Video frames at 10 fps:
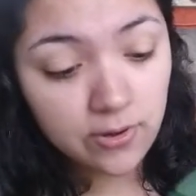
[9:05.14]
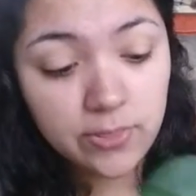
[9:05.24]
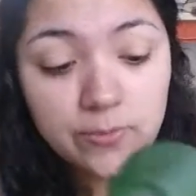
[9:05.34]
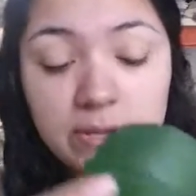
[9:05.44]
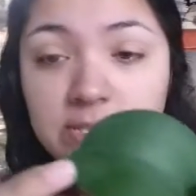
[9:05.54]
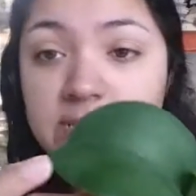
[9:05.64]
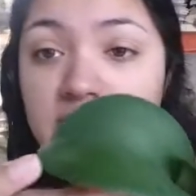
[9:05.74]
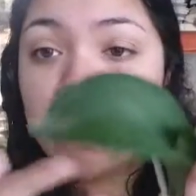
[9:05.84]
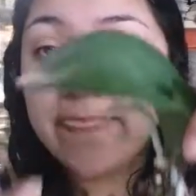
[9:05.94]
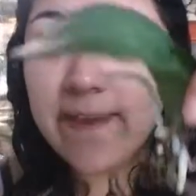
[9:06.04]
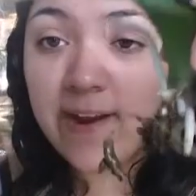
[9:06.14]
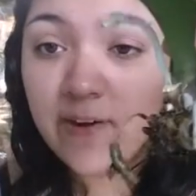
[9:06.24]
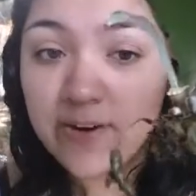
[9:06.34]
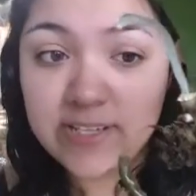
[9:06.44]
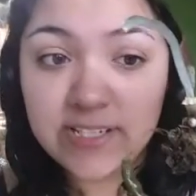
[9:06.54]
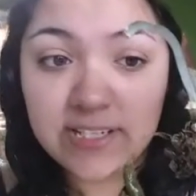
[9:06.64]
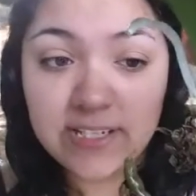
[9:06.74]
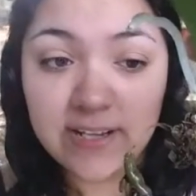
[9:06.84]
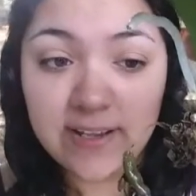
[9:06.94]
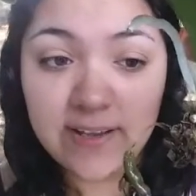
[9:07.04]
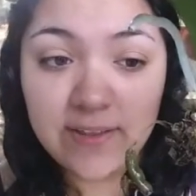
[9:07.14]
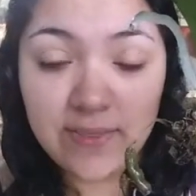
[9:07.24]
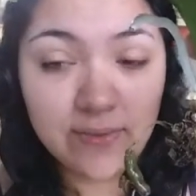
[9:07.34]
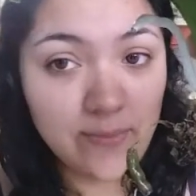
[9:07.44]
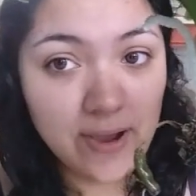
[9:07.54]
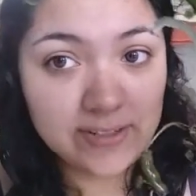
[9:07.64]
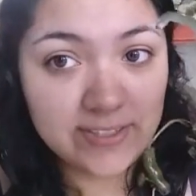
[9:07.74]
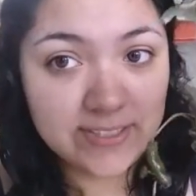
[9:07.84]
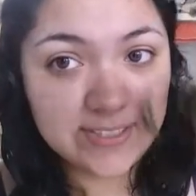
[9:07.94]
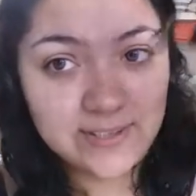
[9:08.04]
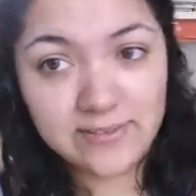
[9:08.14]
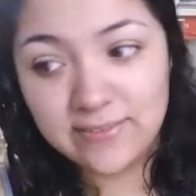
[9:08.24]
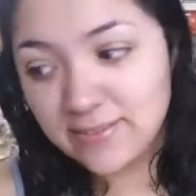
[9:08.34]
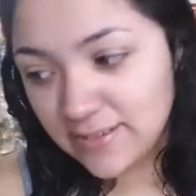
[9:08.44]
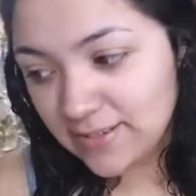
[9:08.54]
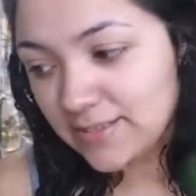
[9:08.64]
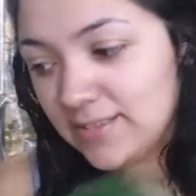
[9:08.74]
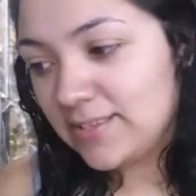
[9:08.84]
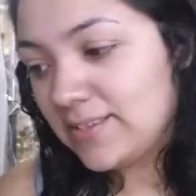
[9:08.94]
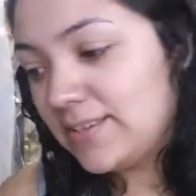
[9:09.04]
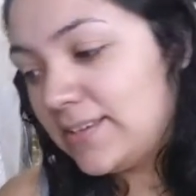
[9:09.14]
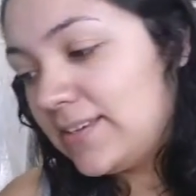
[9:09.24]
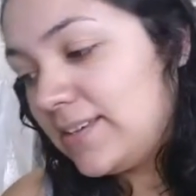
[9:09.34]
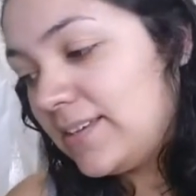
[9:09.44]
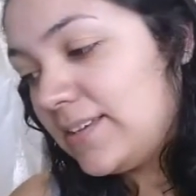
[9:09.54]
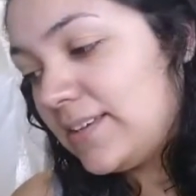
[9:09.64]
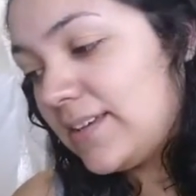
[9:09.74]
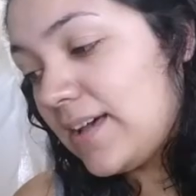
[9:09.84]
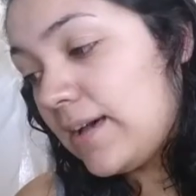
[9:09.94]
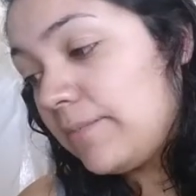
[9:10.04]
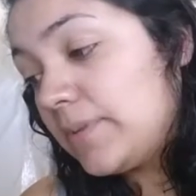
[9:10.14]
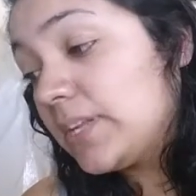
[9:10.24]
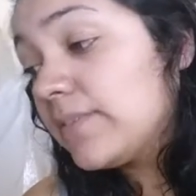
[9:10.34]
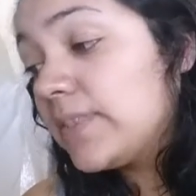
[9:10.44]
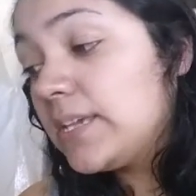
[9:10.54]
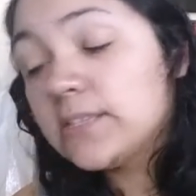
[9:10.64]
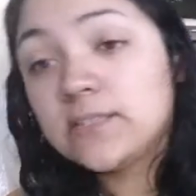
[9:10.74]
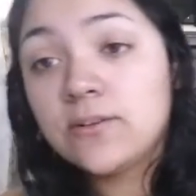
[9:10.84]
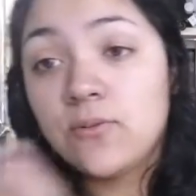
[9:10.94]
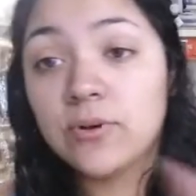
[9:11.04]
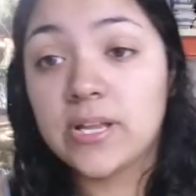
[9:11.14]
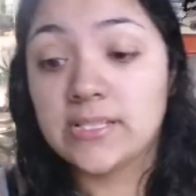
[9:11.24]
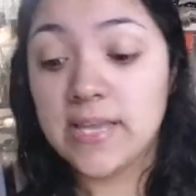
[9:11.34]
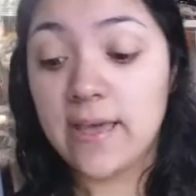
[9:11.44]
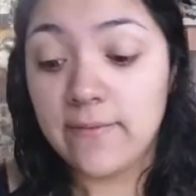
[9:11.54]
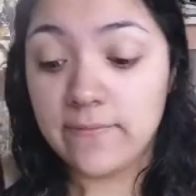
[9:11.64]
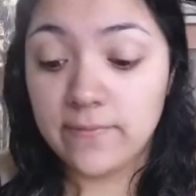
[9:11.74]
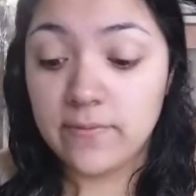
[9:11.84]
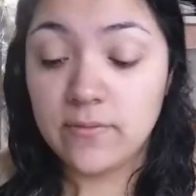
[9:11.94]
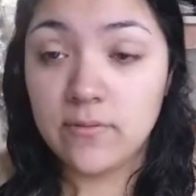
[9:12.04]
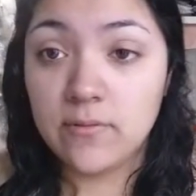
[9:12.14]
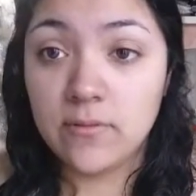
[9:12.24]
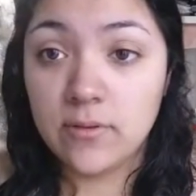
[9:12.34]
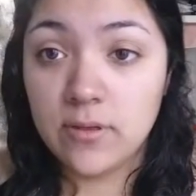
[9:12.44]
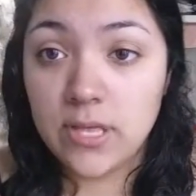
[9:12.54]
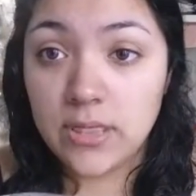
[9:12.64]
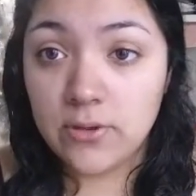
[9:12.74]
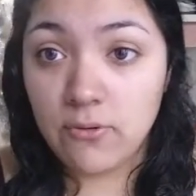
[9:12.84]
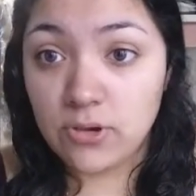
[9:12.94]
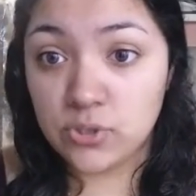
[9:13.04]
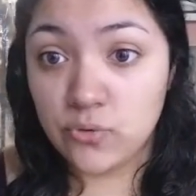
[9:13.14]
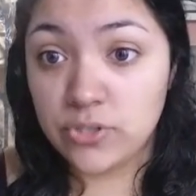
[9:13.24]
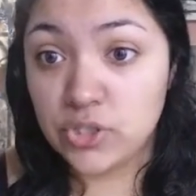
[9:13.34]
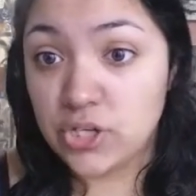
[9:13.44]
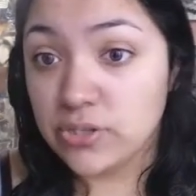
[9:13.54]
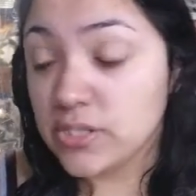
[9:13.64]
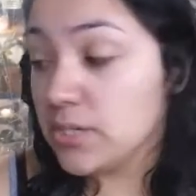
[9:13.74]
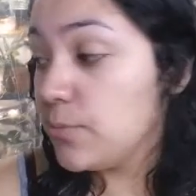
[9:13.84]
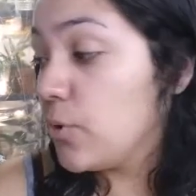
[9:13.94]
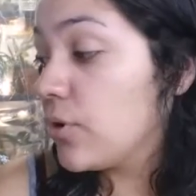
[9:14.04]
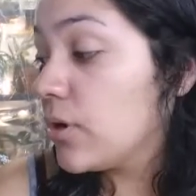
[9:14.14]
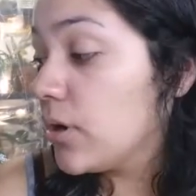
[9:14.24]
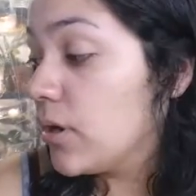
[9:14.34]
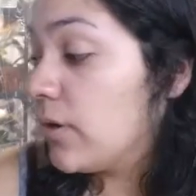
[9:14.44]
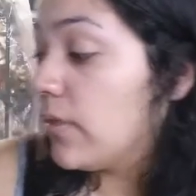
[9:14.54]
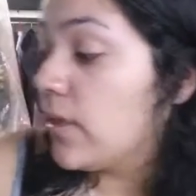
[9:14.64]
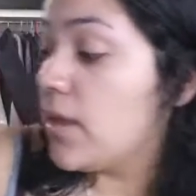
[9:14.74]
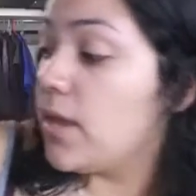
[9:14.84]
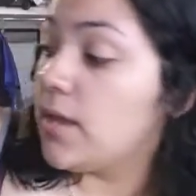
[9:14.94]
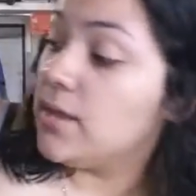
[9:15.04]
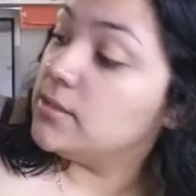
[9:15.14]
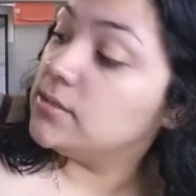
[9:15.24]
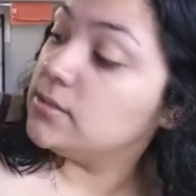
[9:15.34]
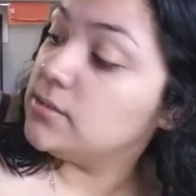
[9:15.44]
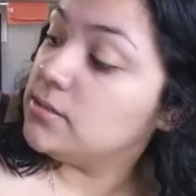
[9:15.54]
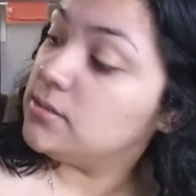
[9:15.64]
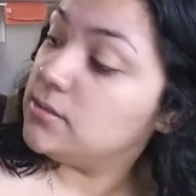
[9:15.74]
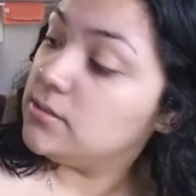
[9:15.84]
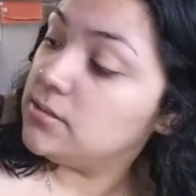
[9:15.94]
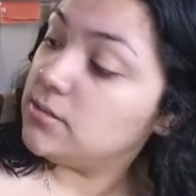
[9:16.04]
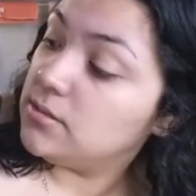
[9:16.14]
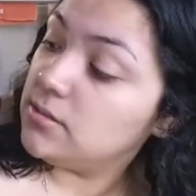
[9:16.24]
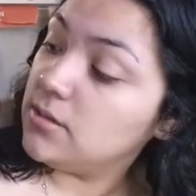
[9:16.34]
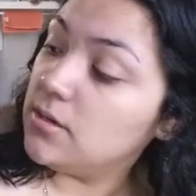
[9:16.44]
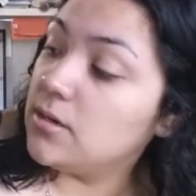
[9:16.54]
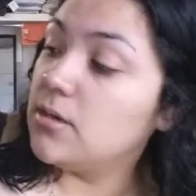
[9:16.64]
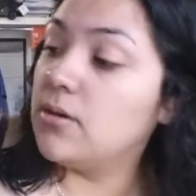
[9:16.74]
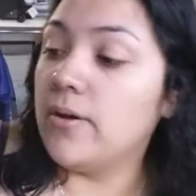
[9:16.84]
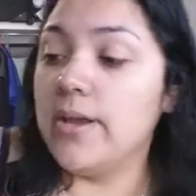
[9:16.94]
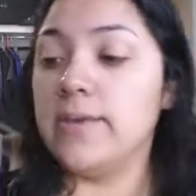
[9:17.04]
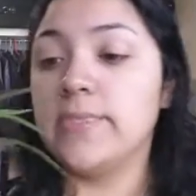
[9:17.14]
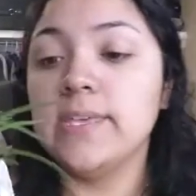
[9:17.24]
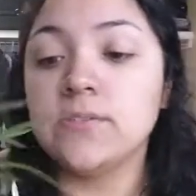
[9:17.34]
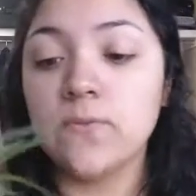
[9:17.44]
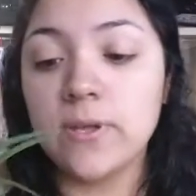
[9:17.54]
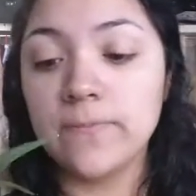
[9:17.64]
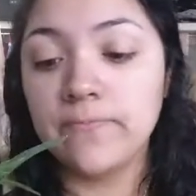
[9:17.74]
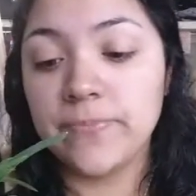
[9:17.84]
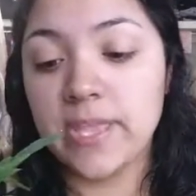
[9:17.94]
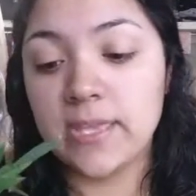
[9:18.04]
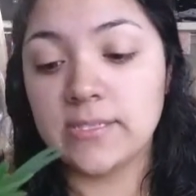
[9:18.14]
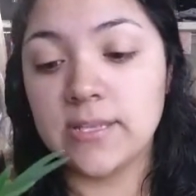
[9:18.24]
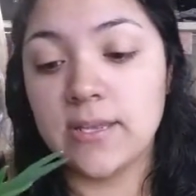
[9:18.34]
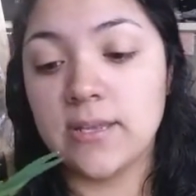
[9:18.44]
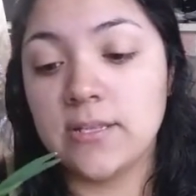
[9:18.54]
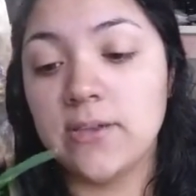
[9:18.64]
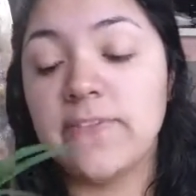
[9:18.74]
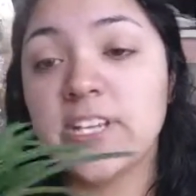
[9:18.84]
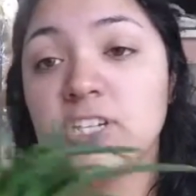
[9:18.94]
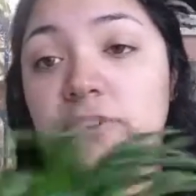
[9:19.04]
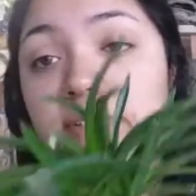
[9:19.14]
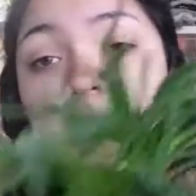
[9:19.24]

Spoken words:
are the ones that aren't touching the water. So none of these orchids have the crushed oyster shells anymore. And okay, this one is a Neophonetia